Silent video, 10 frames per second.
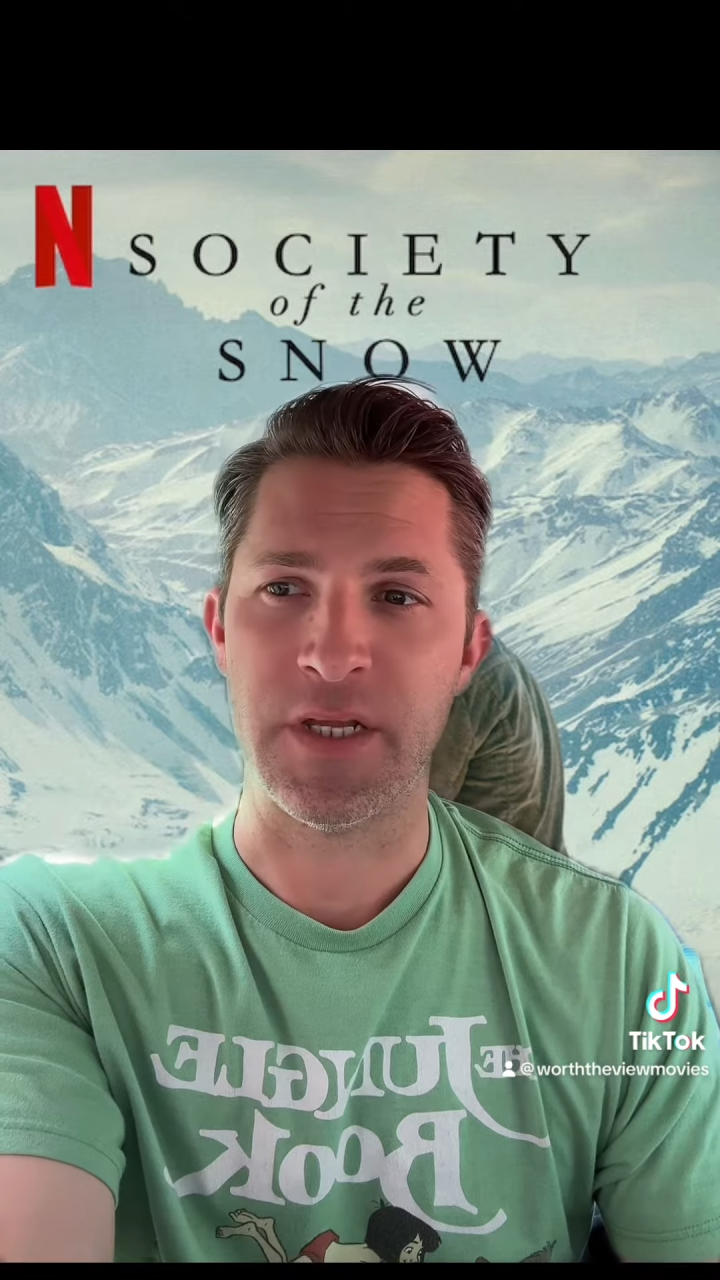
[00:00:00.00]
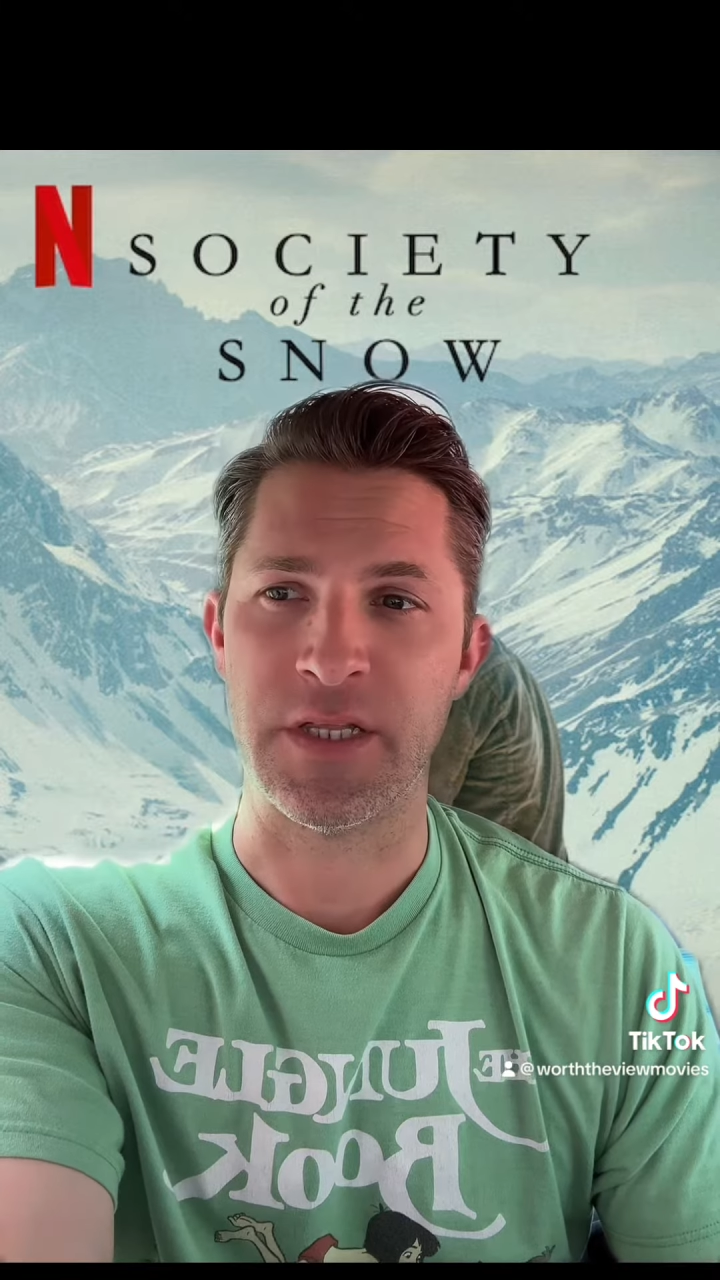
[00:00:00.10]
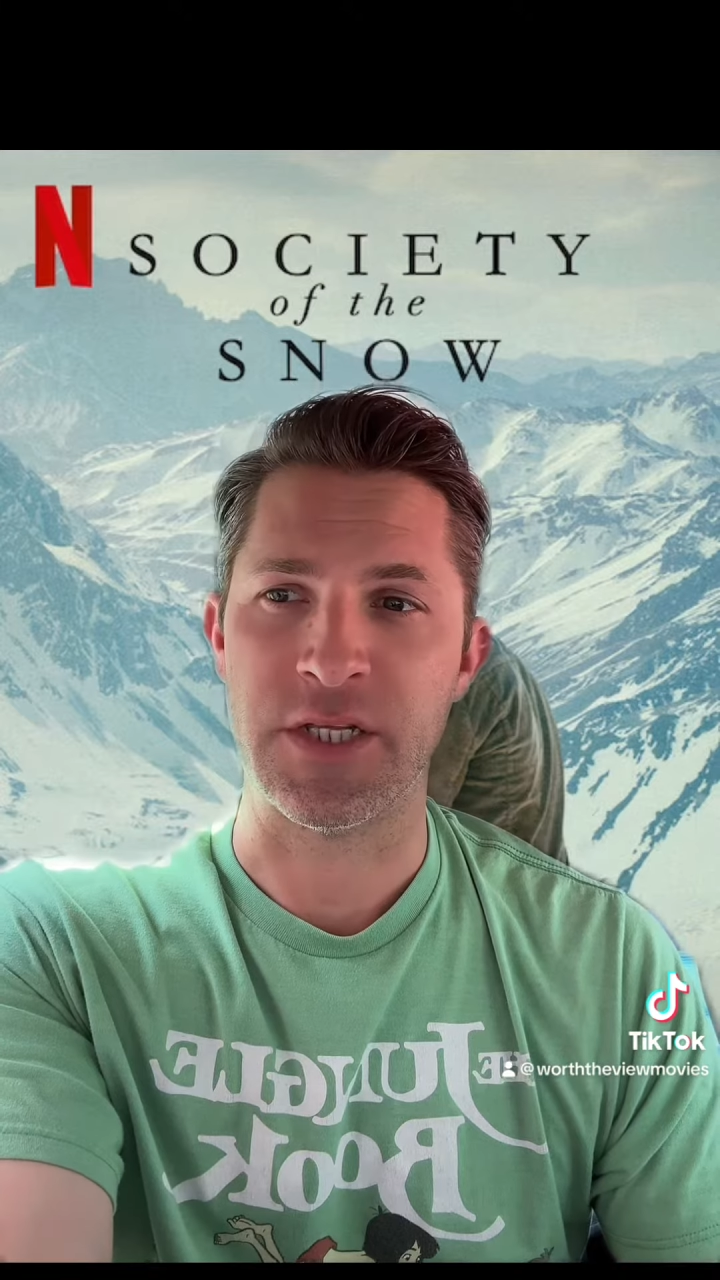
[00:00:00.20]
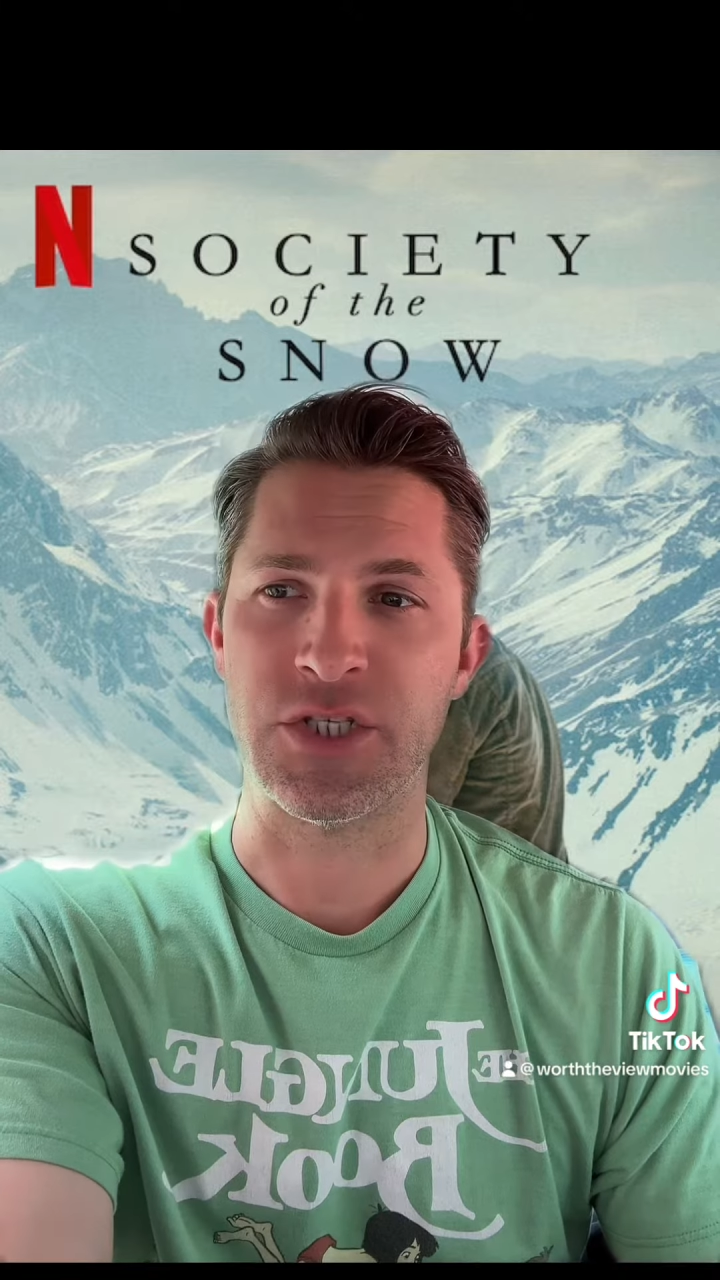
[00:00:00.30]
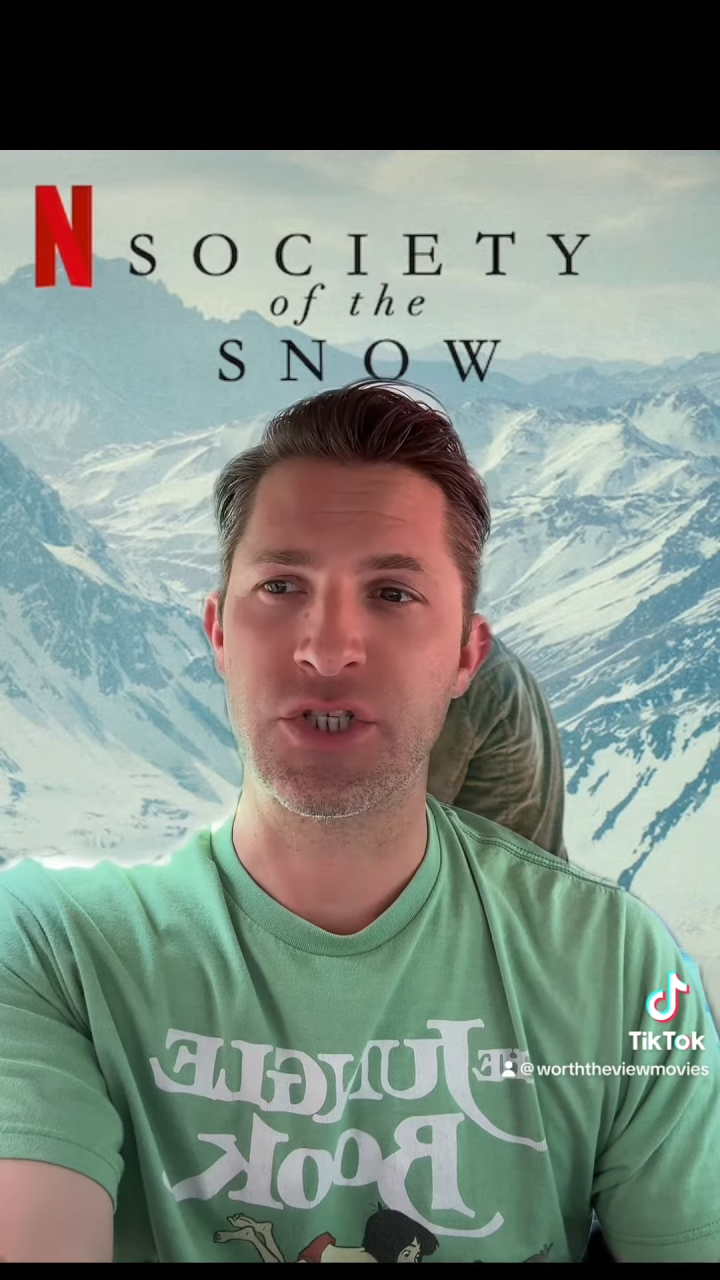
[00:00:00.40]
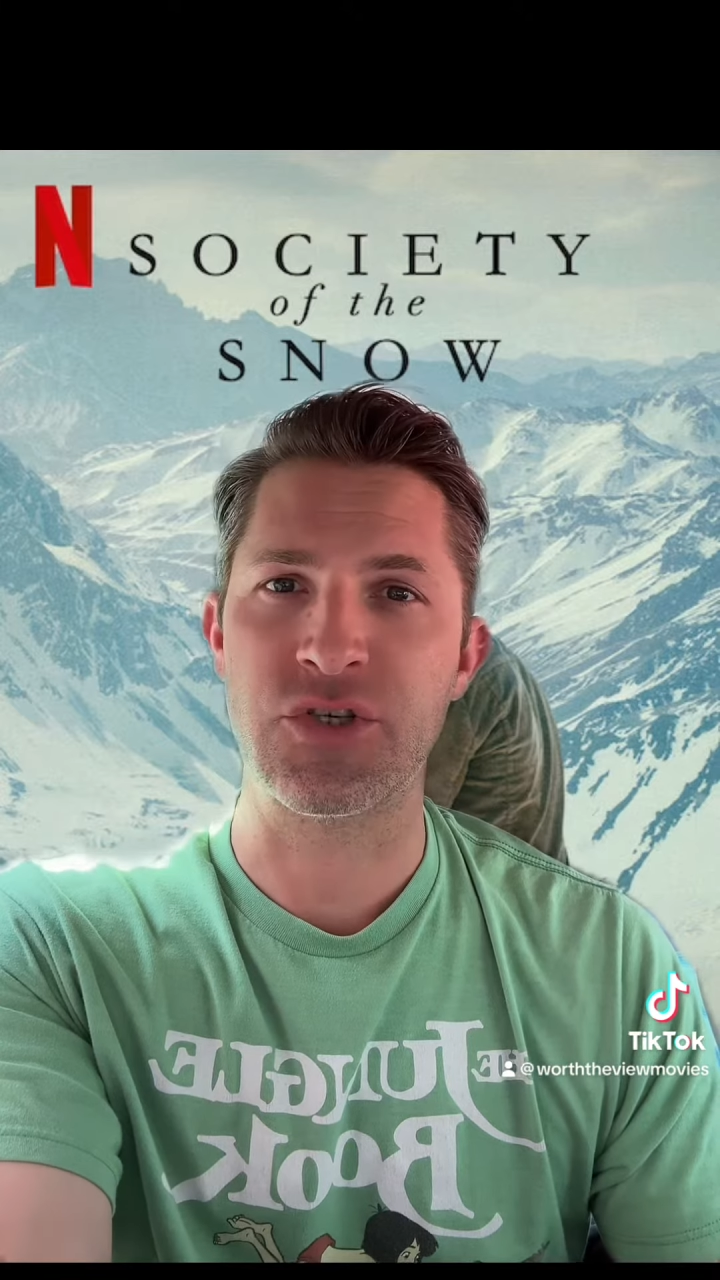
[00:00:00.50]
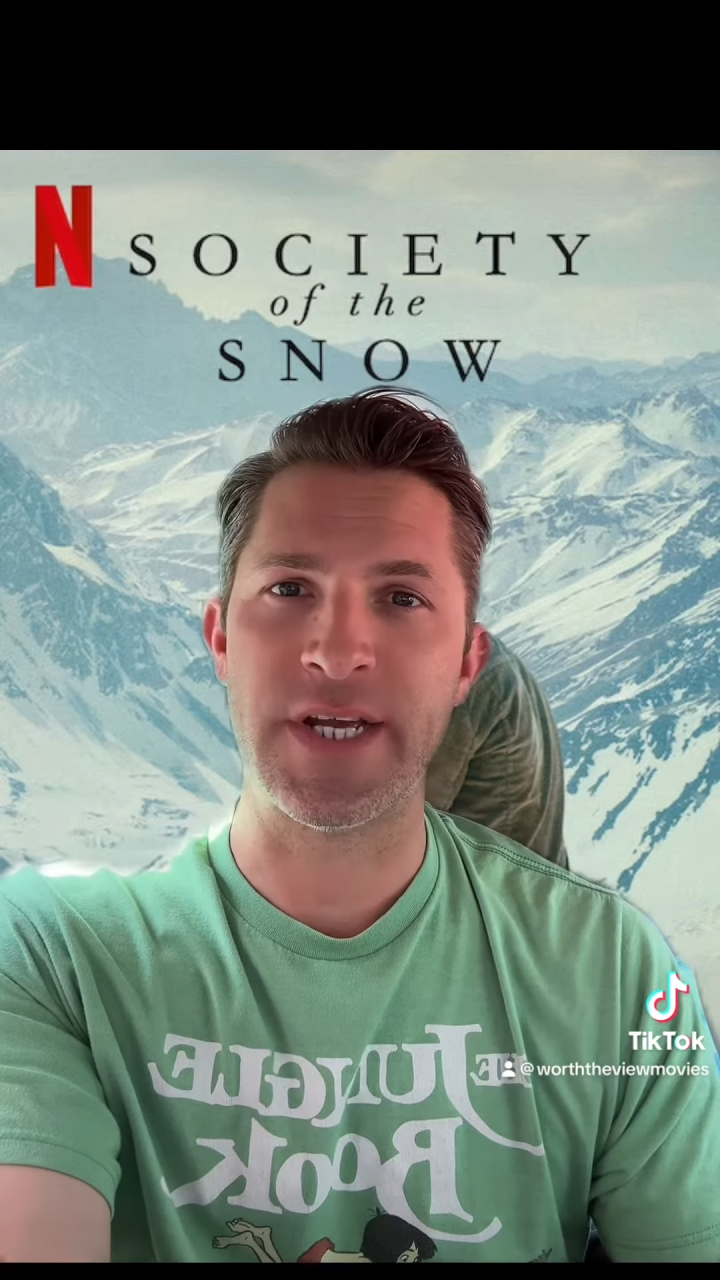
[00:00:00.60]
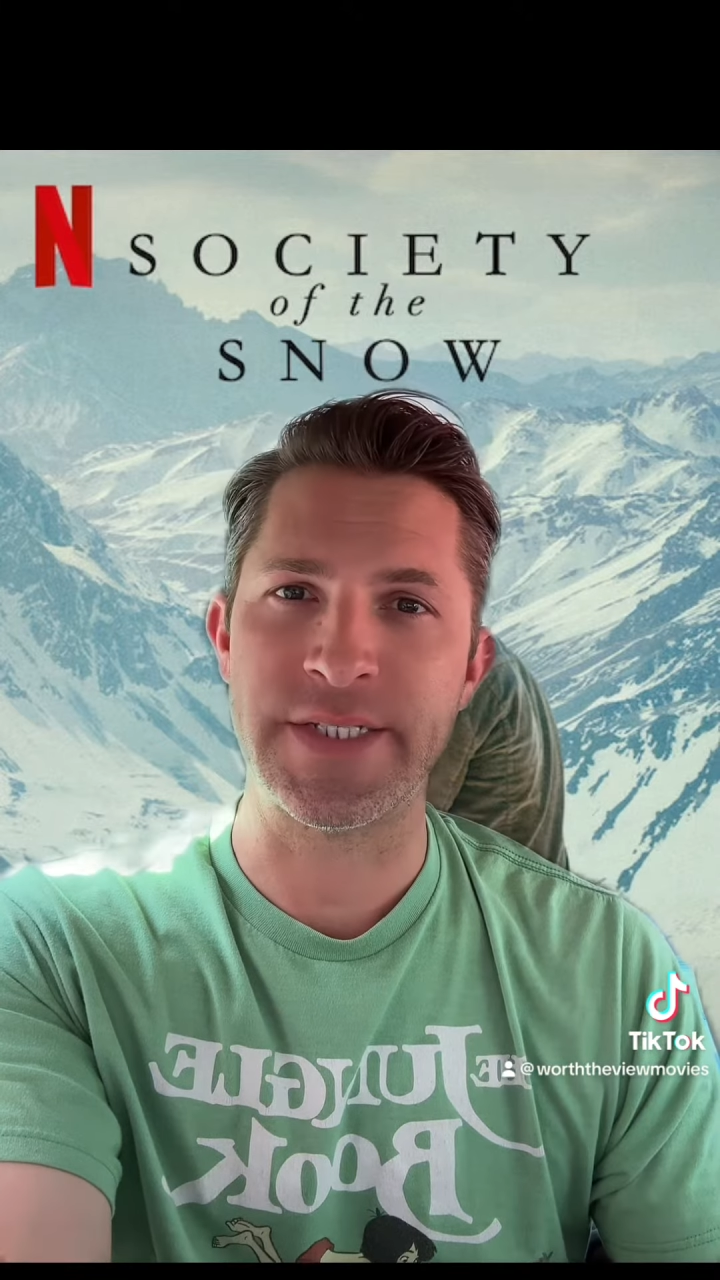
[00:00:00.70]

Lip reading: The stress